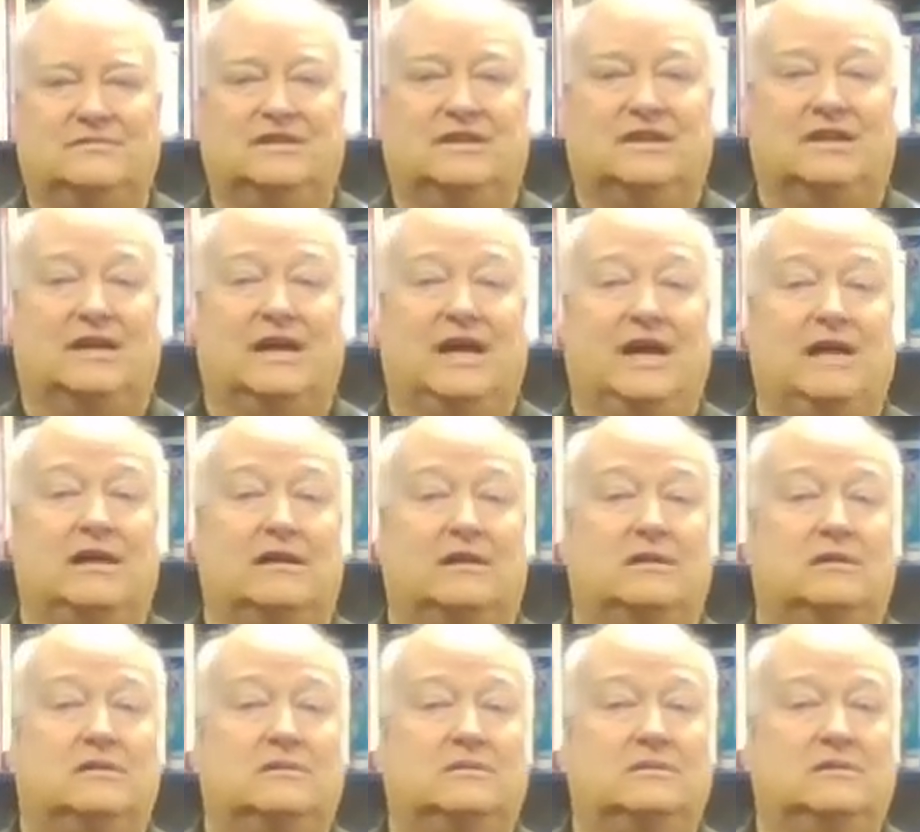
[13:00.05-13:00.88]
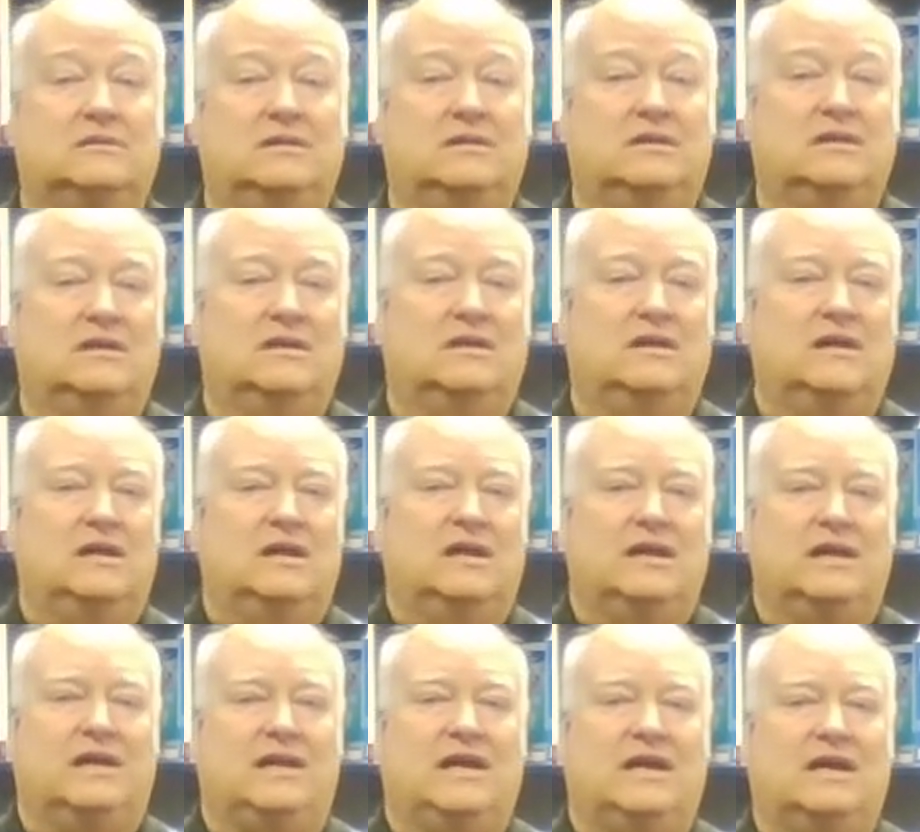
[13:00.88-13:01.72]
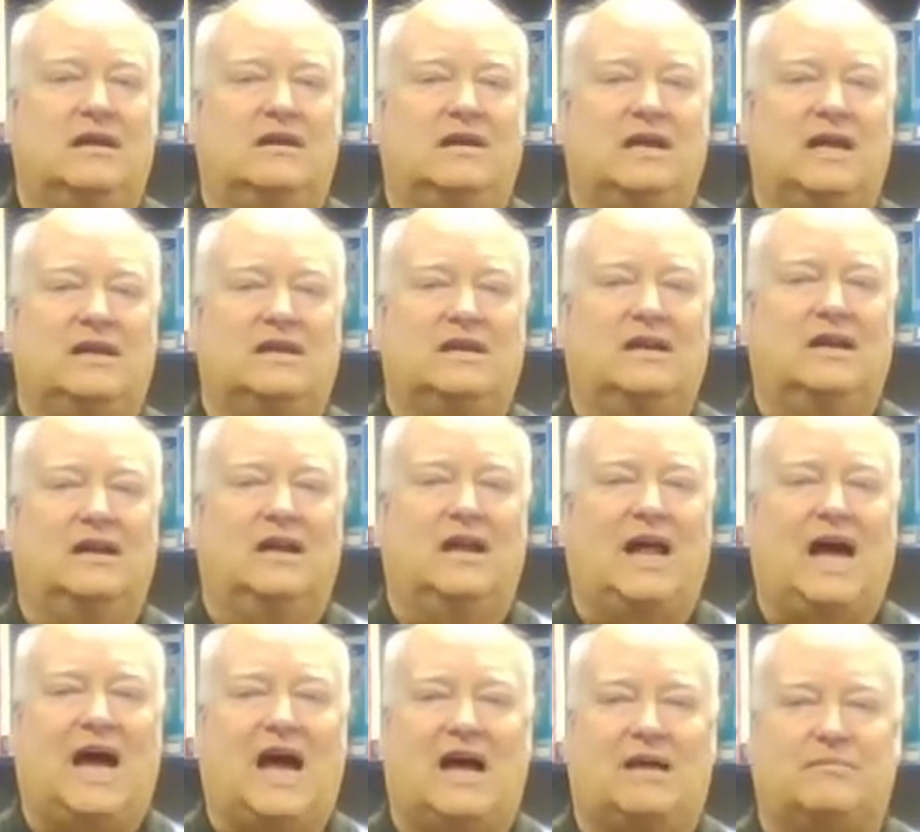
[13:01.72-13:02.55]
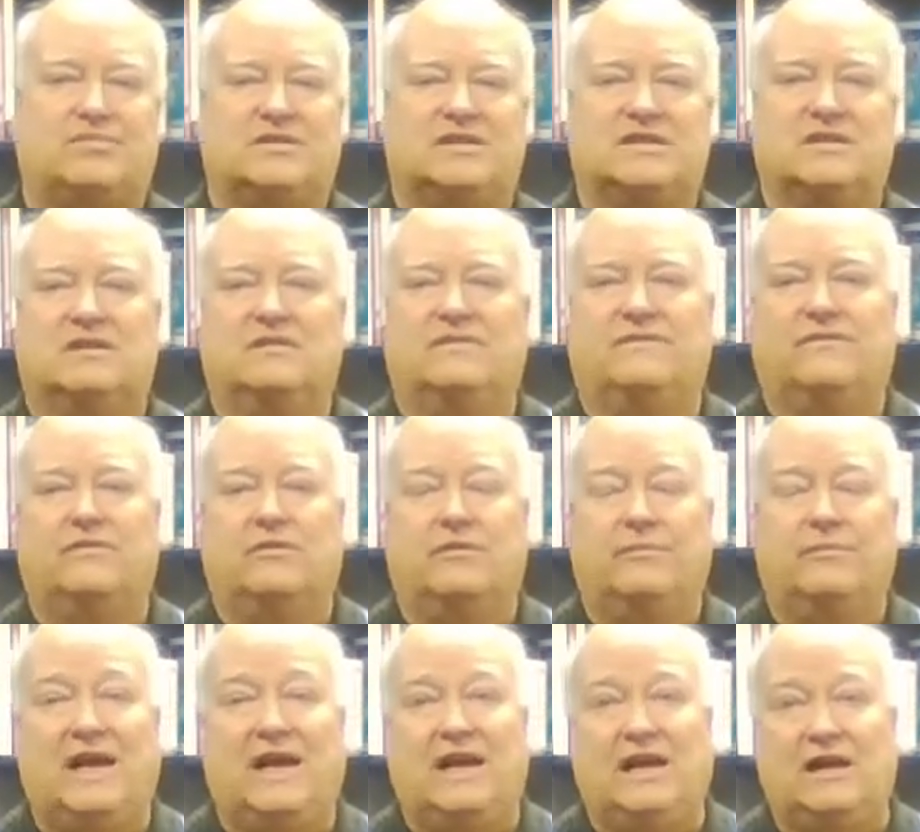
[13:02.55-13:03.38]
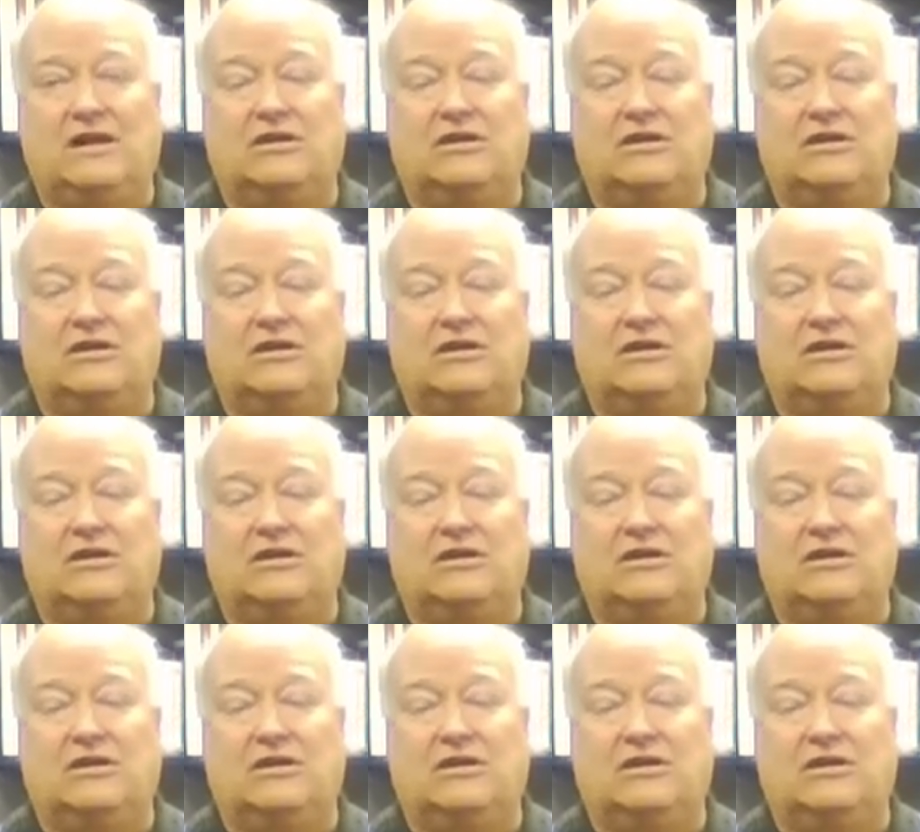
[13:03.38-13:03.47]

Later, the internet collapsed for many good